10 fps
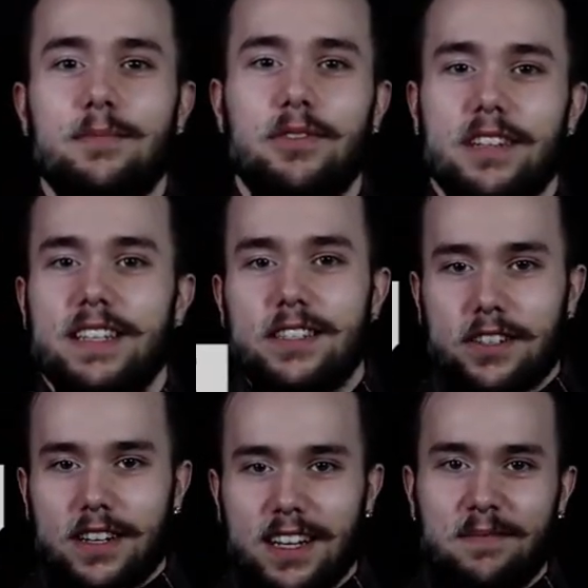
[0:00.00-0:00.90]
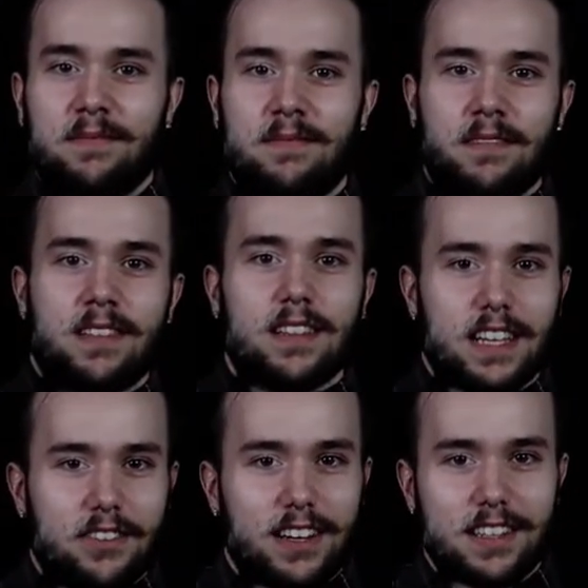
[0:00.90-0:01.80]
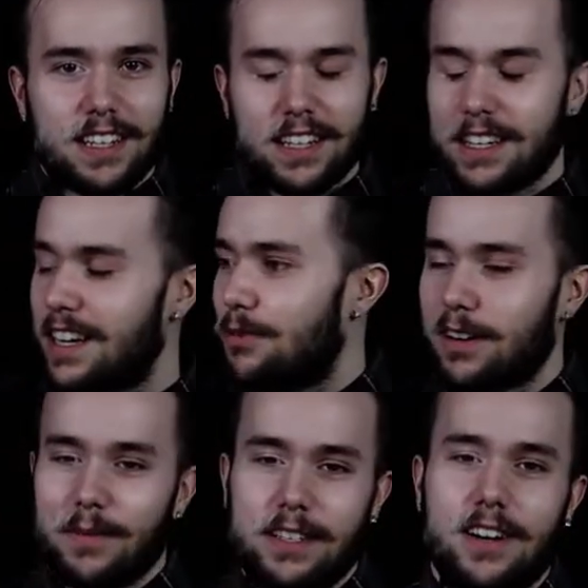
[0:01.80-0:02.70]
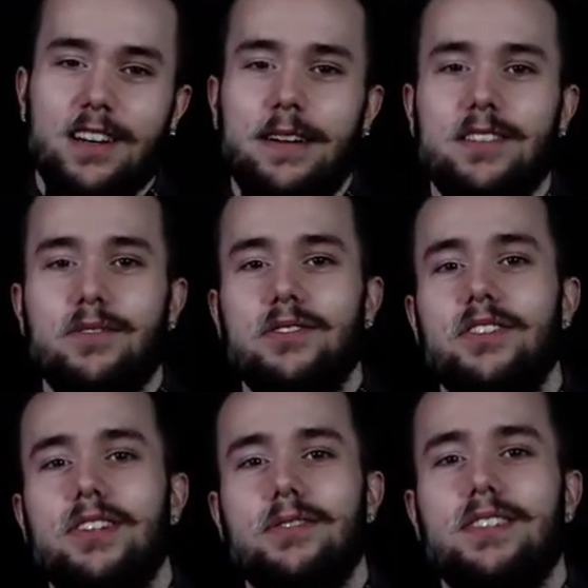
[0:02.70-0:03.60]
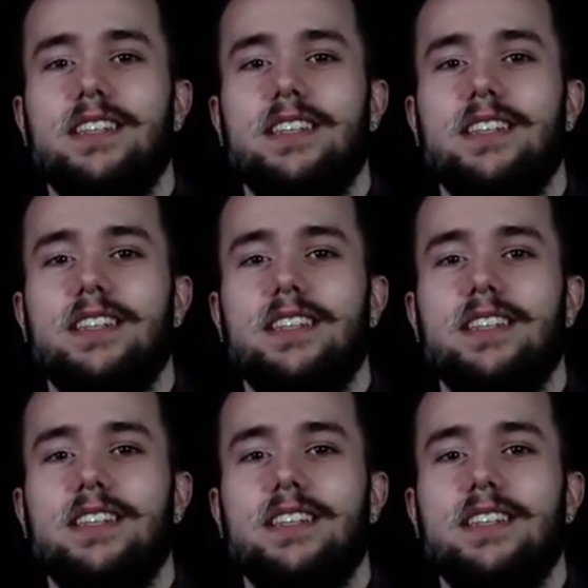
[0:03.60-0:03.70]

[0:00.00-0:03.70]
Put an Instagram link right there. We're gonna be talking about some do's and don'ts